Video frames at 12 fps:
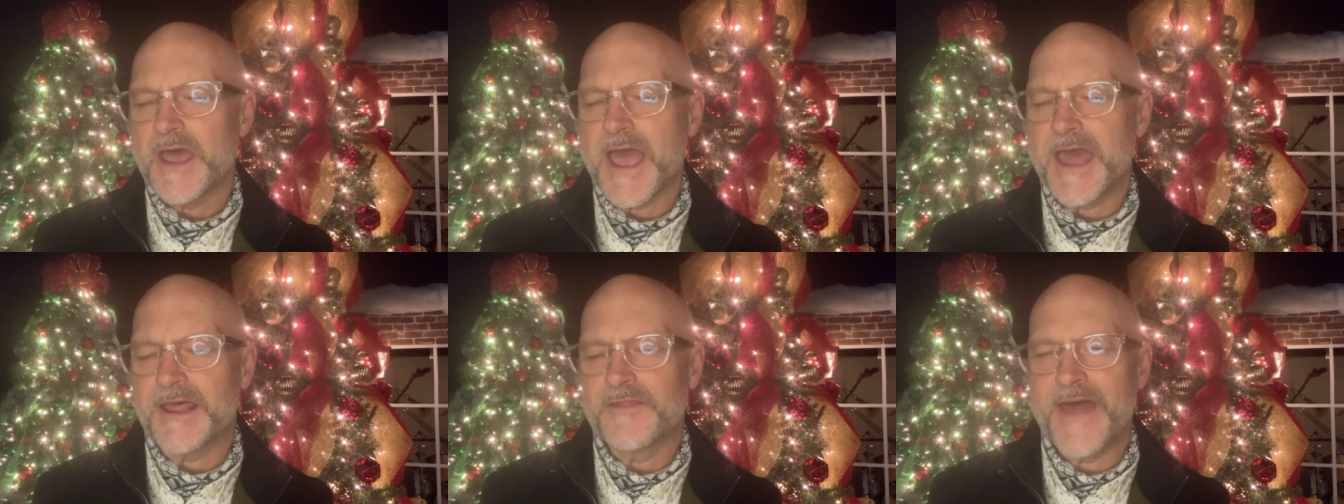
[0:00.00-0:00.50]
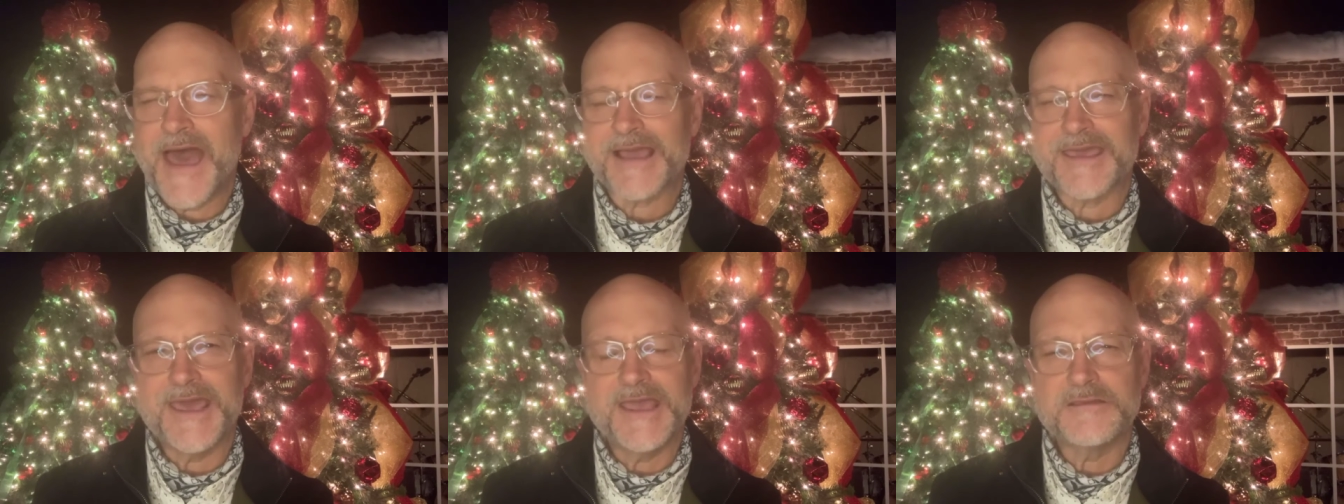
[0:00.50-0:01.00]
And in that
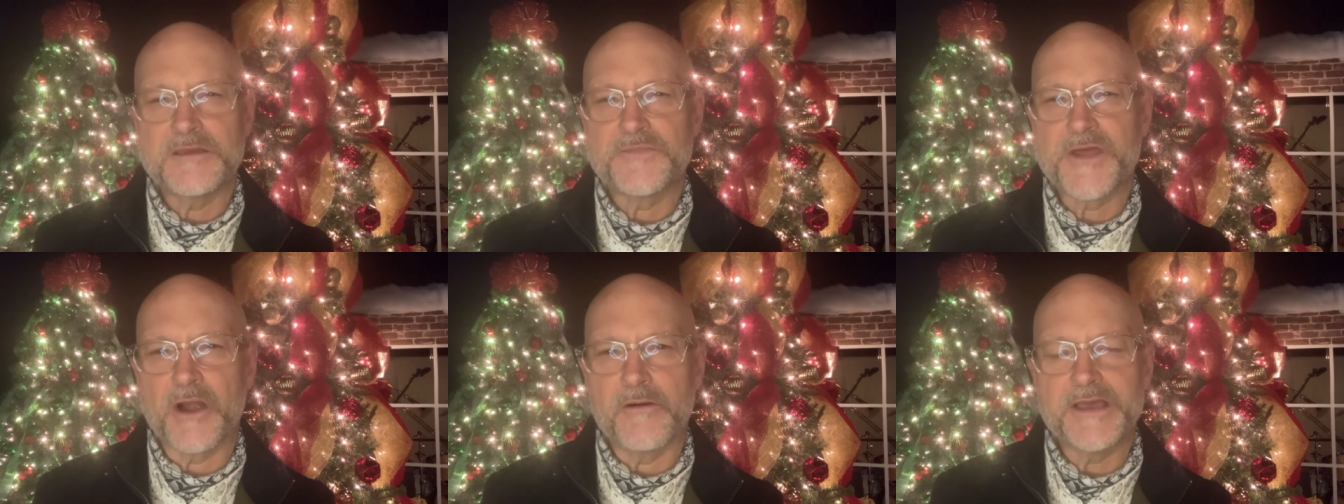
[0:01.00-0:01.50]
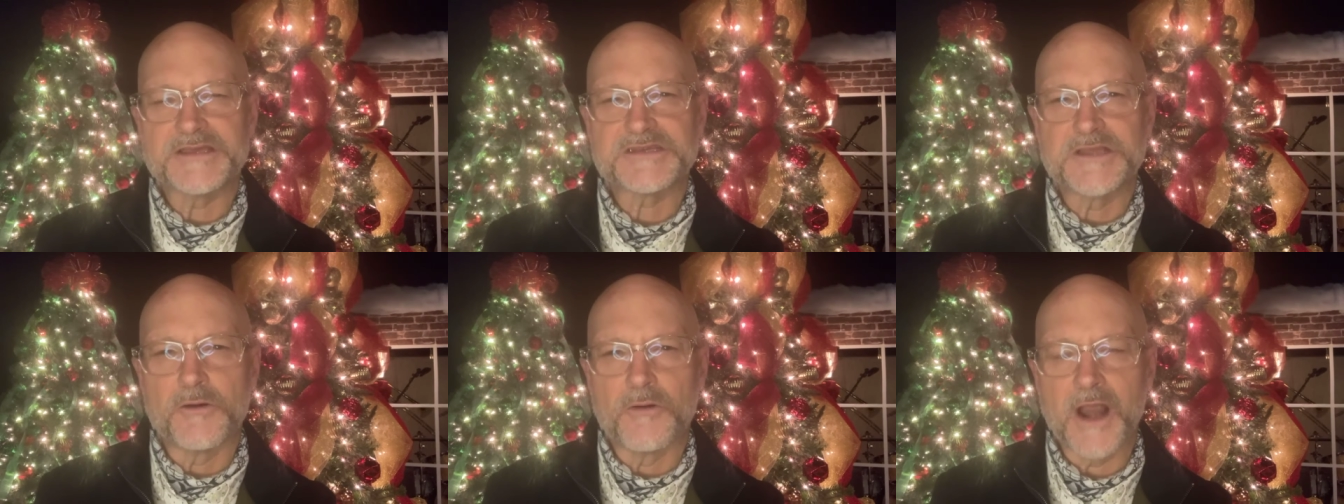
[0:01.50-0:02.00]
kingdom, there is
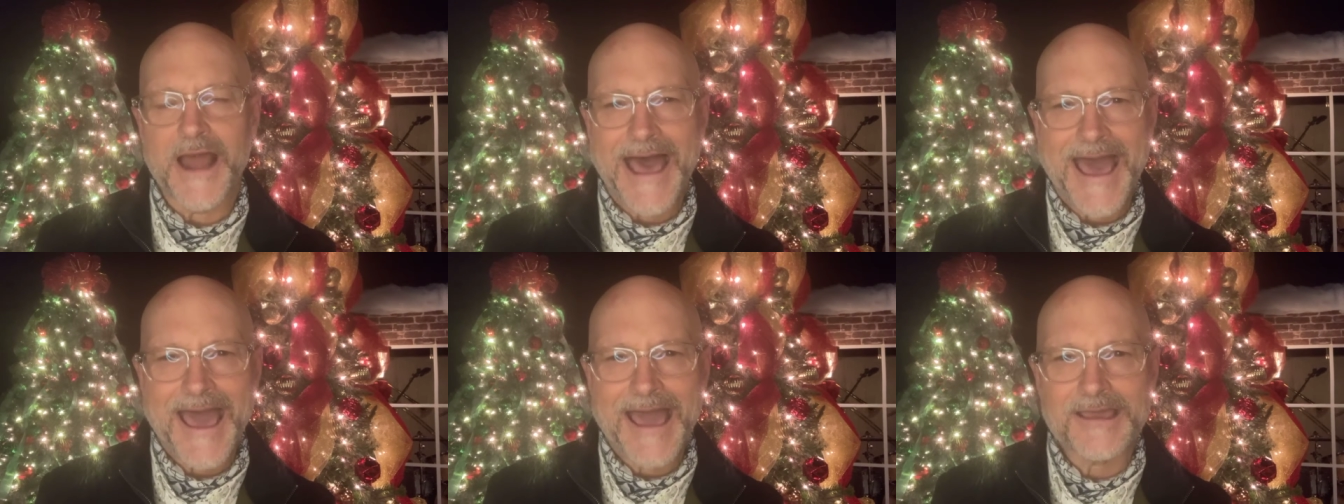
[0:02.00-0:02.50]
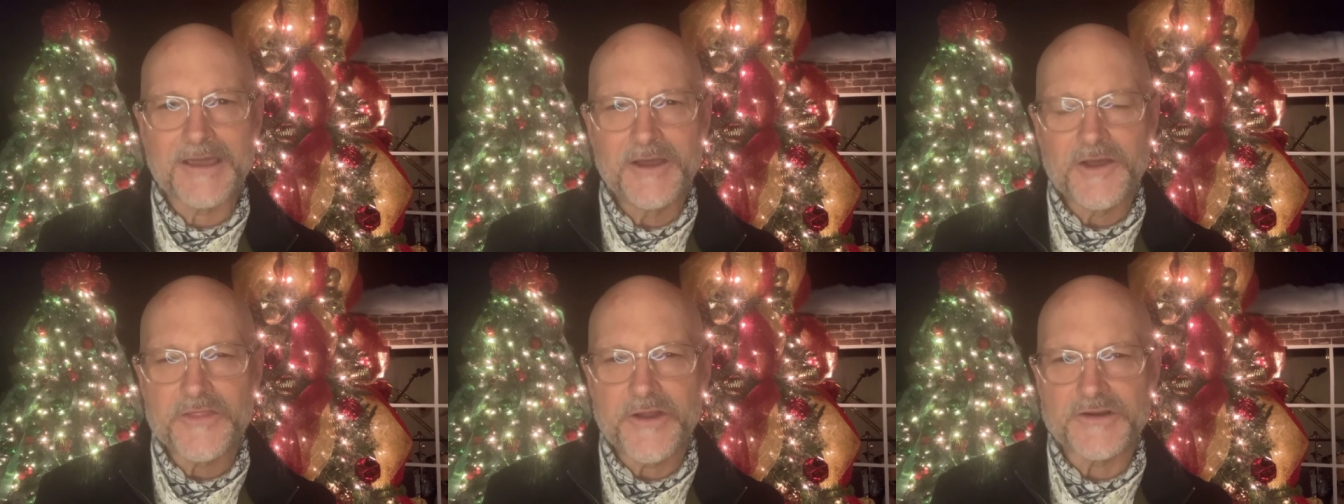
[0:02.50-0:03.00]
no lack,
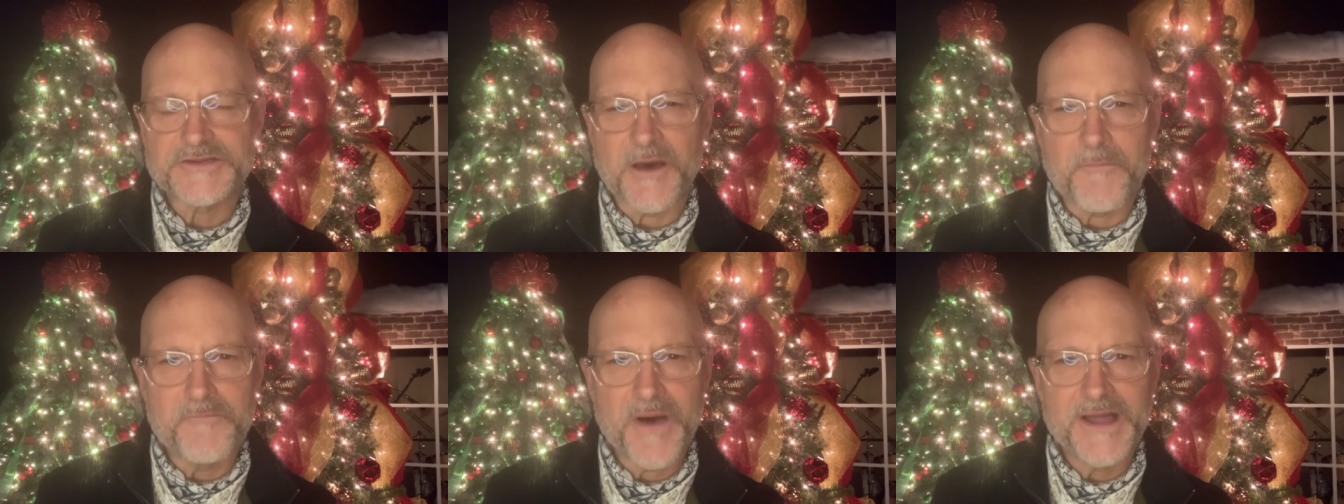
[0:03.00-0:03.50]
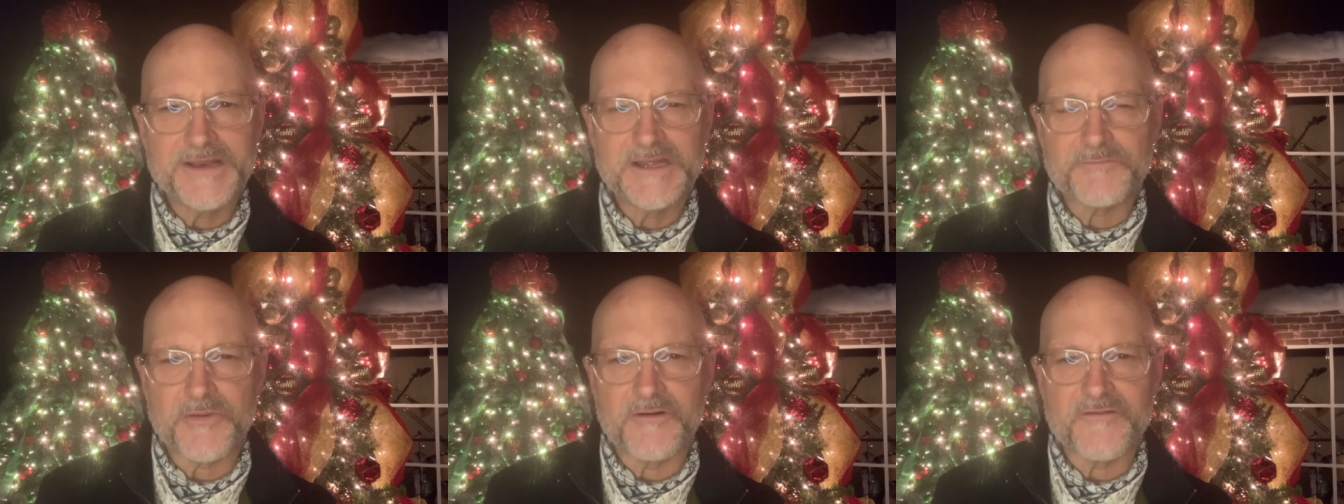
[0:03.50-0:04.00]
there's
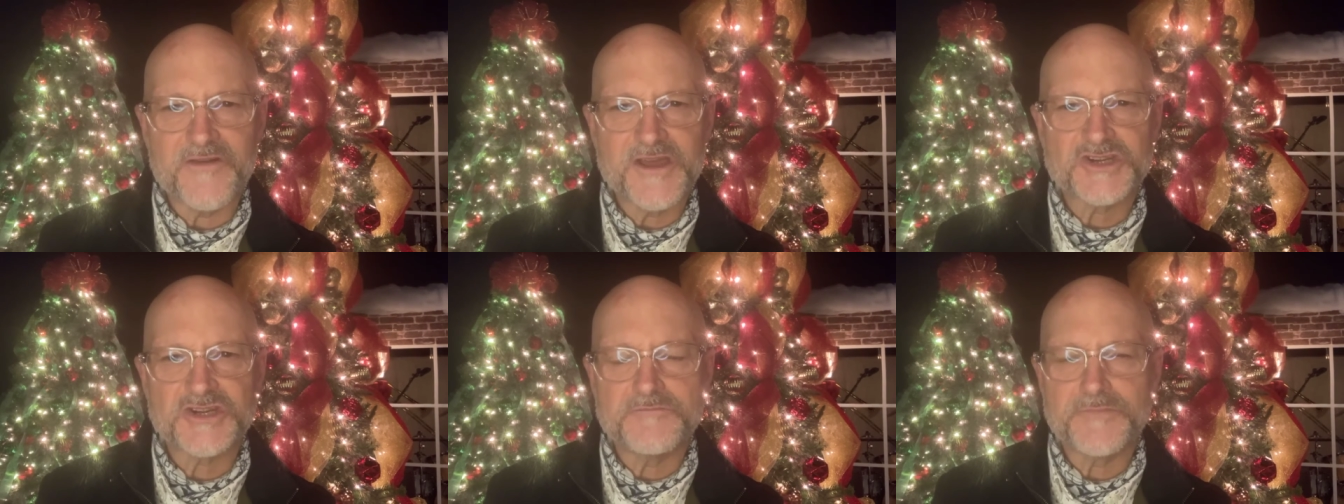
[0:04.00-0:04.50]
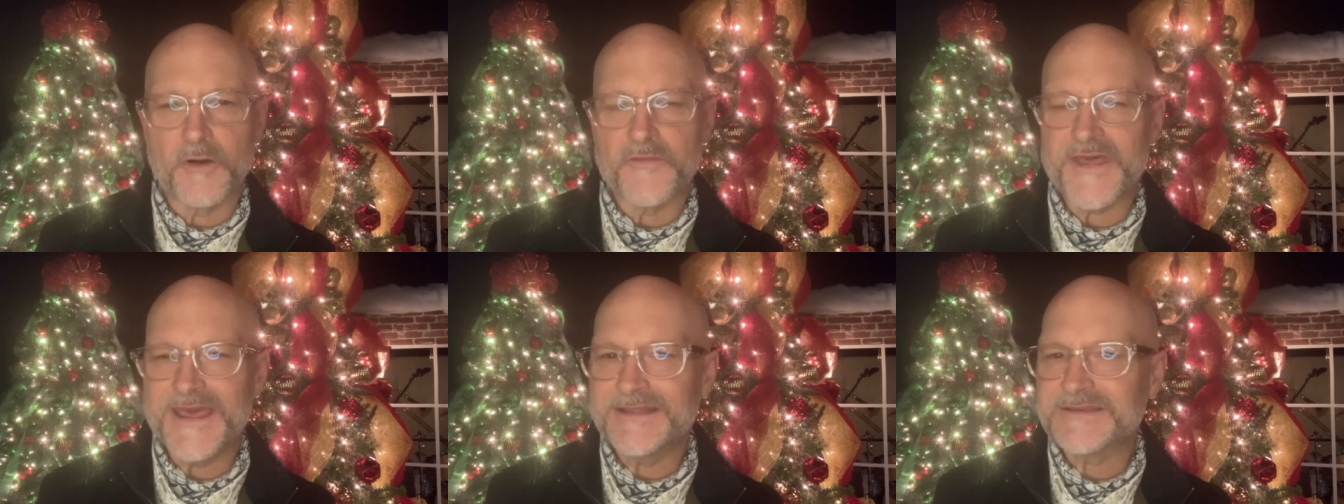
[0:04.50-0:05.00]
abundant provision both
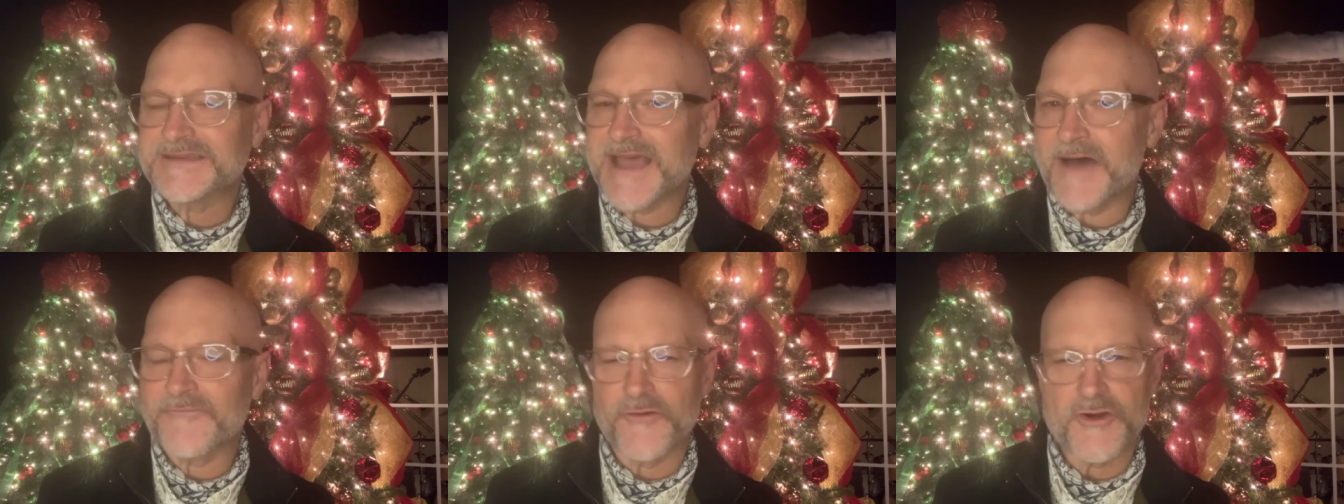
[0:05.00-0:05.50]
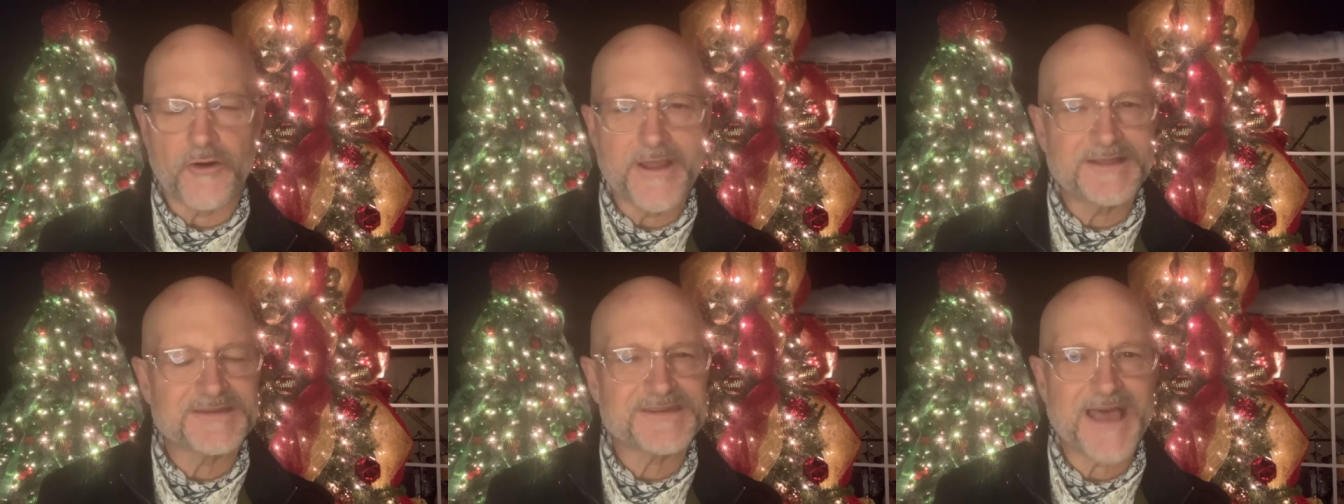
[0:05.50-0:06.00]
inside for your
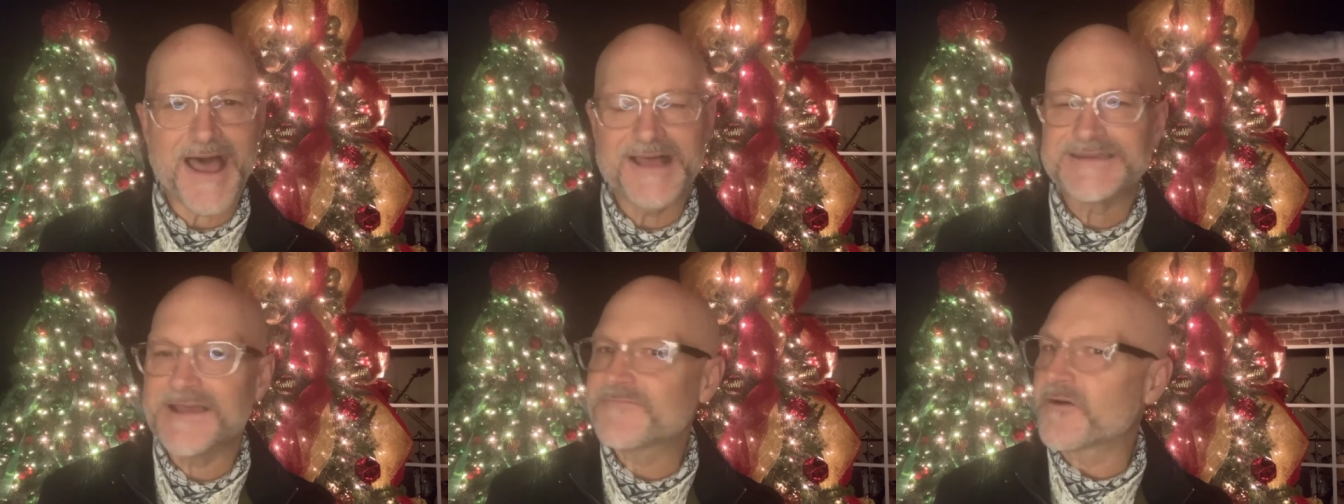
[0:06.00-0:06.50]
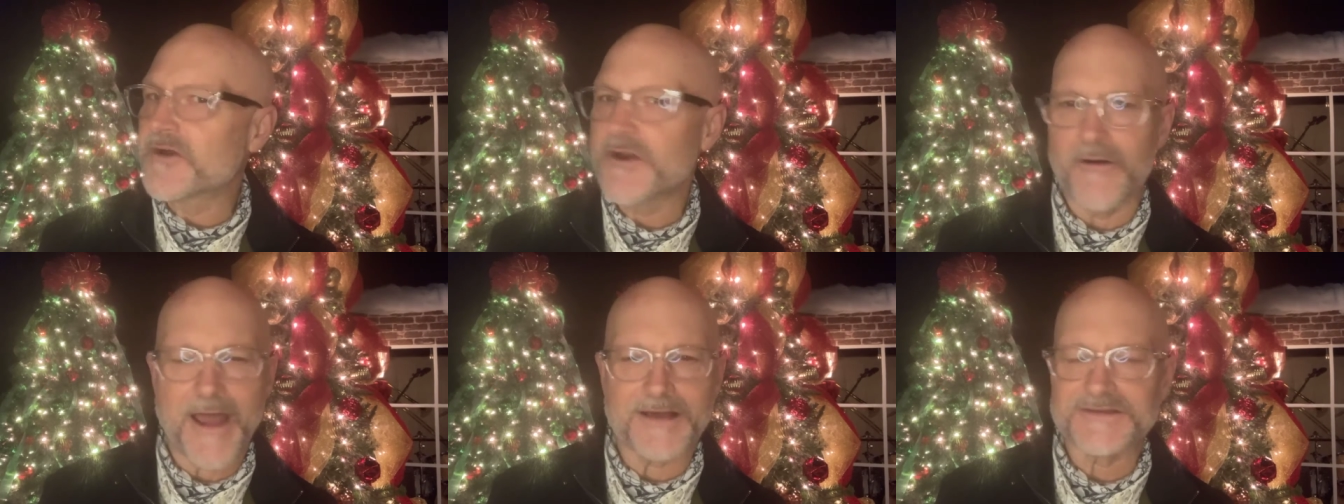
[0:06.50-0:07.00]
insides and for
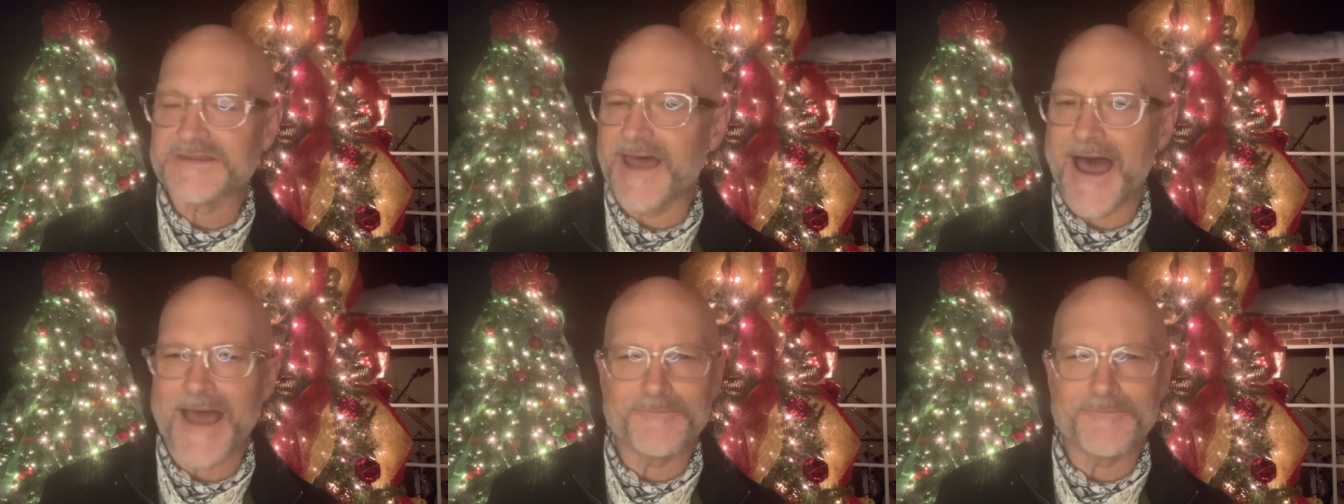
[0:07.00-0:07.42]
your outside.